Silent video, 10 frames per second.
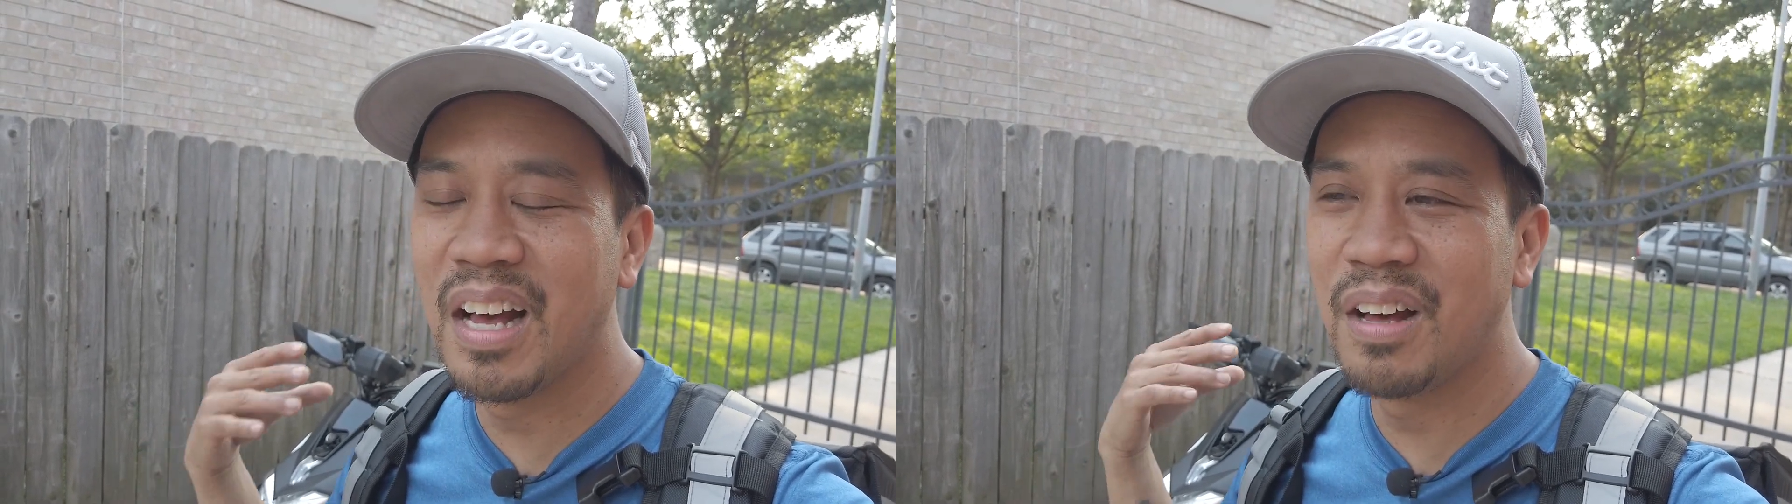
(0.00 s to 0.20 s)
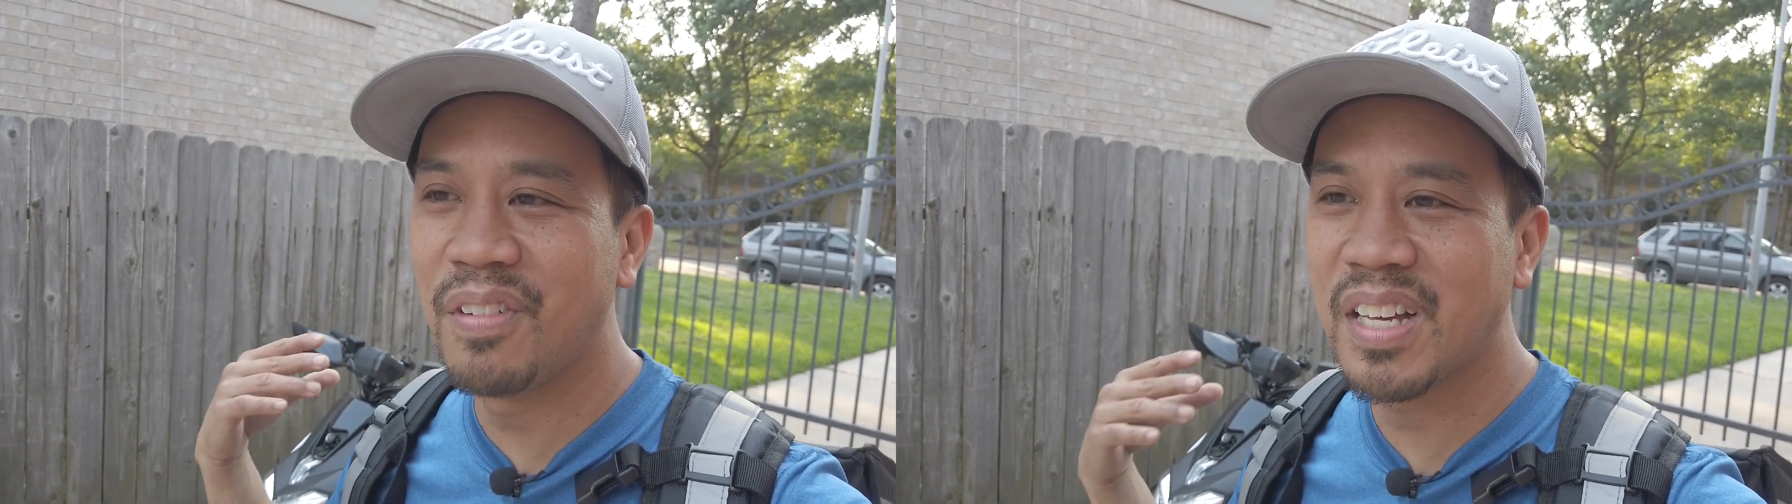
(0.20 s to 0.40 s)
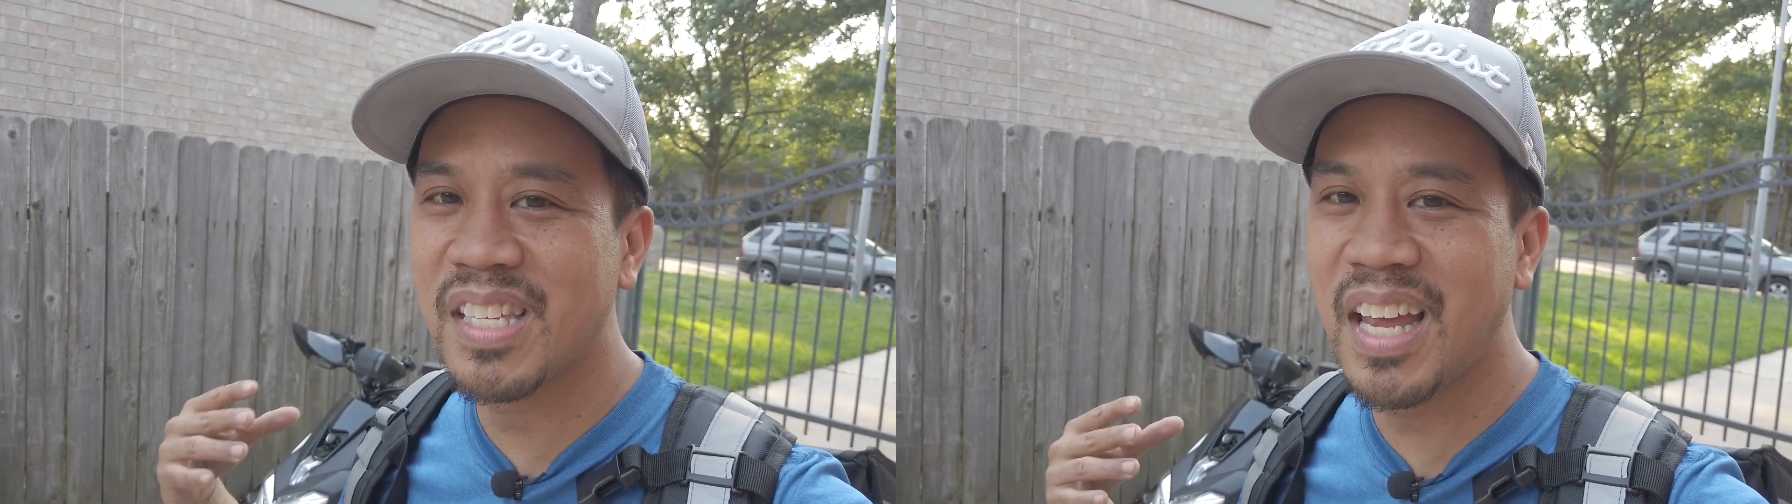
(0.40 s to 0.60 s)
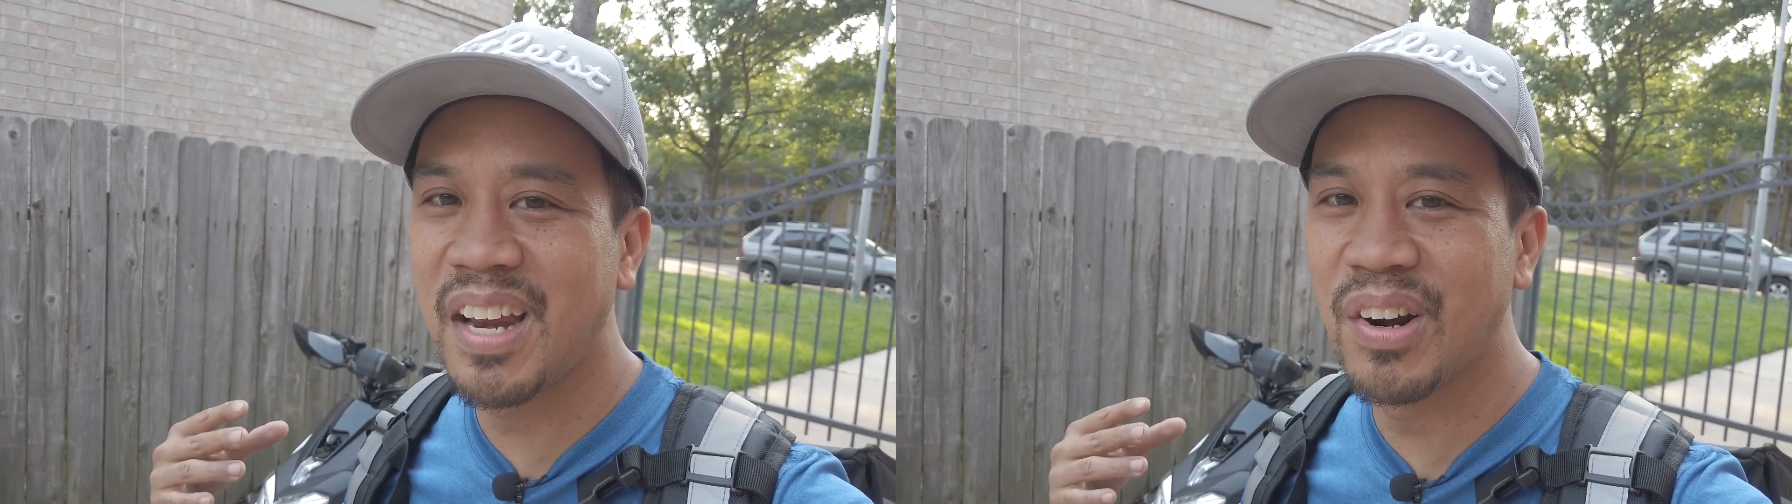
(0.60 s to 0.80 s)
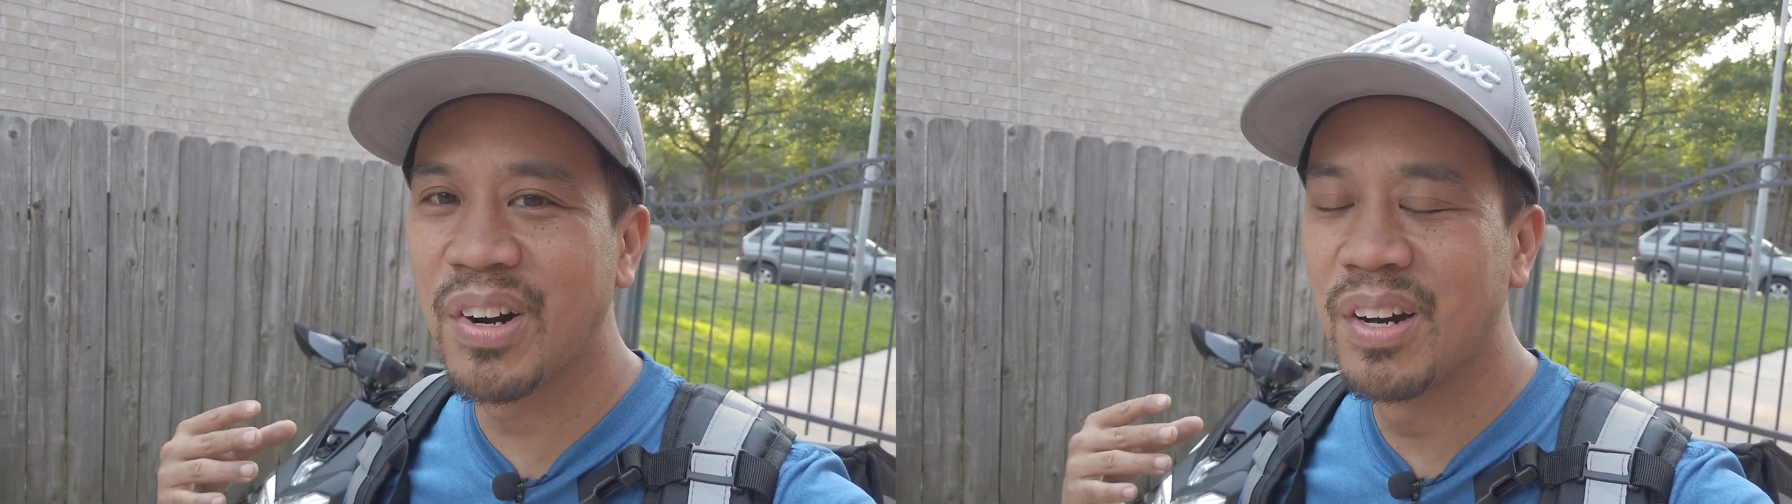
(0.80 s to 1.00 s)
of a
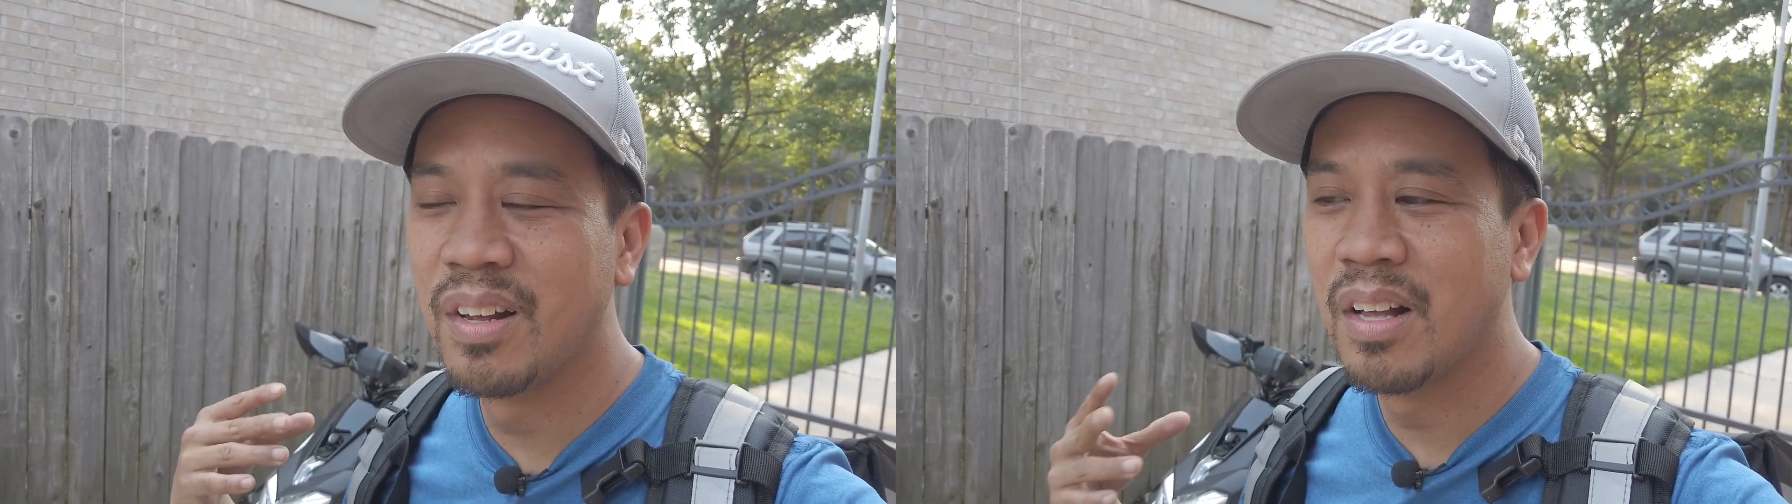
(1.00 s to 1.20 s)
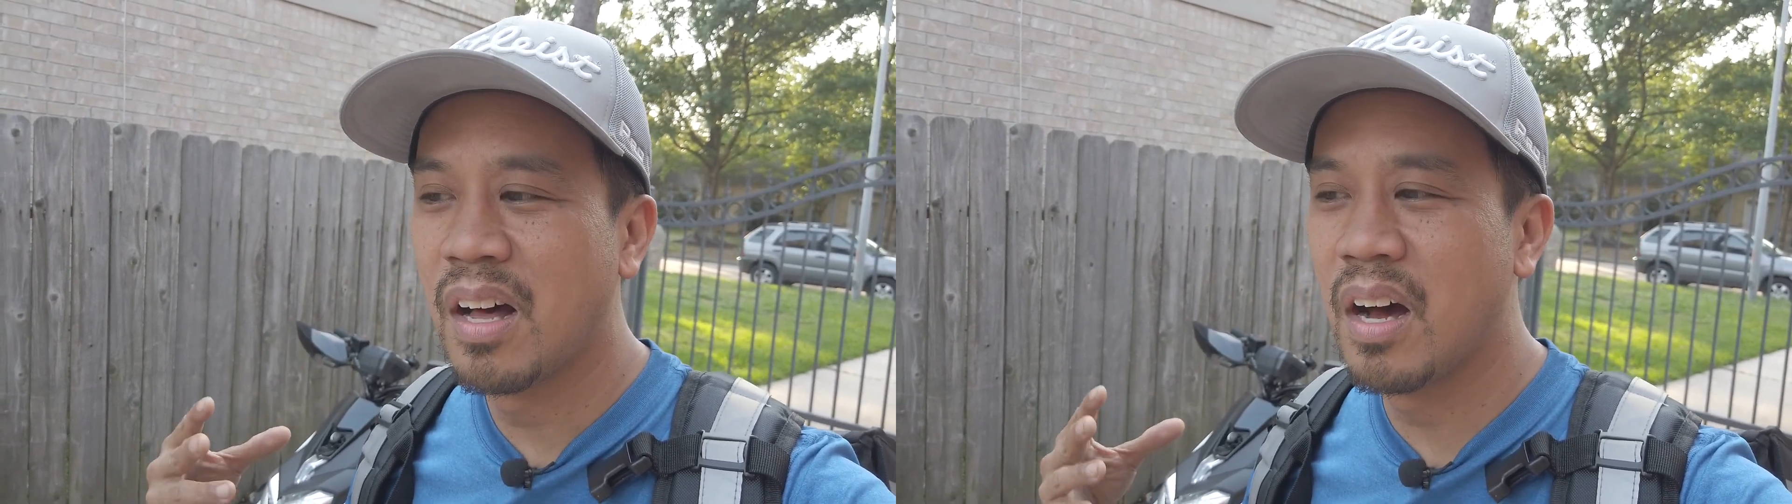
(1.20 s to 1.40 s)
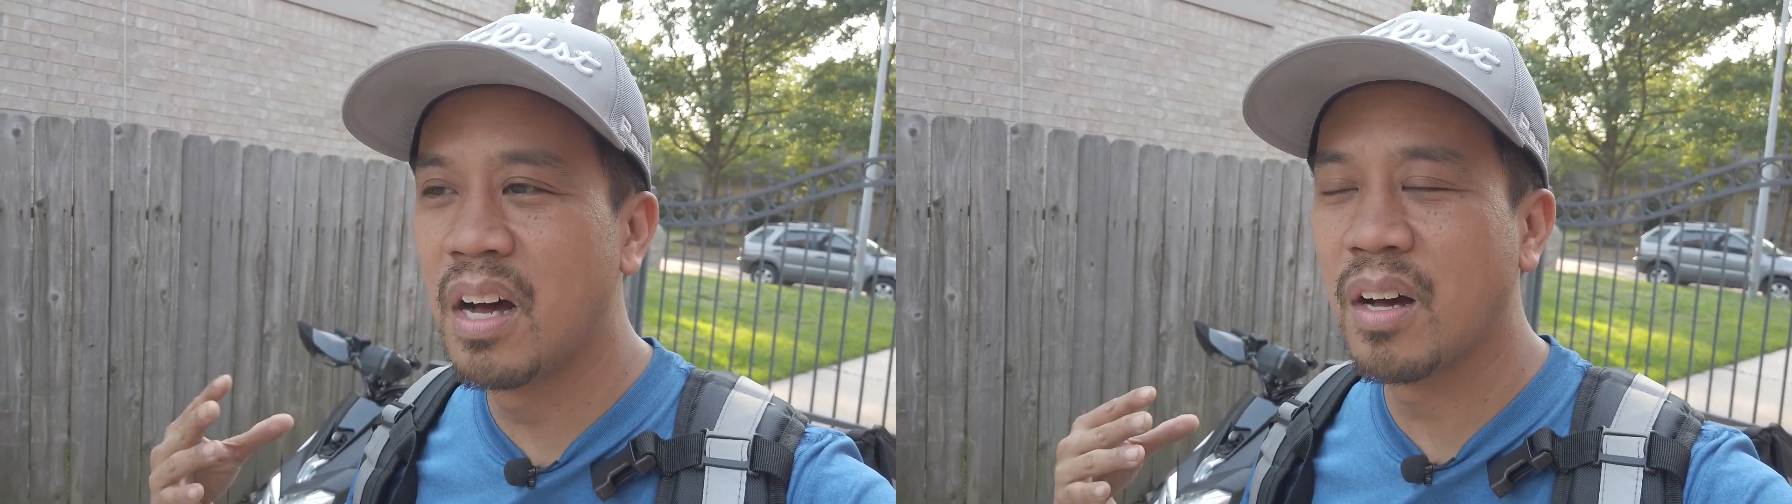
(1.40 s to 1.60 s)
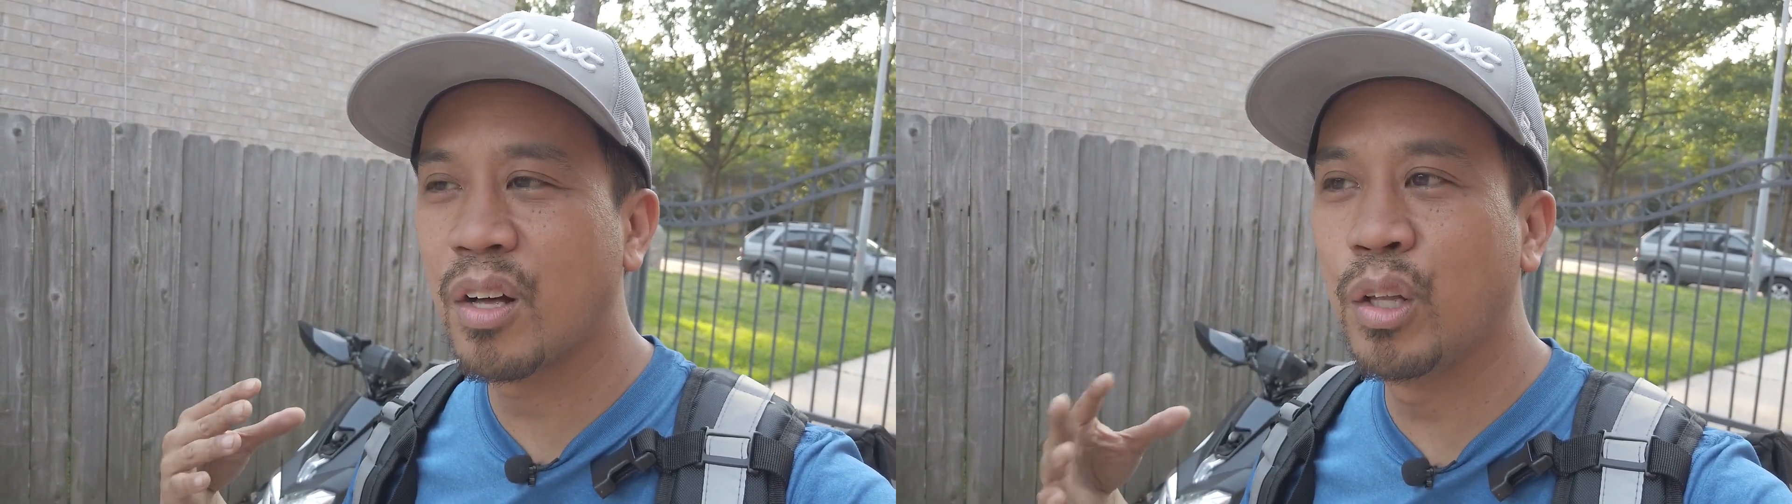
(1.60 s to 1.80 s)
container uh,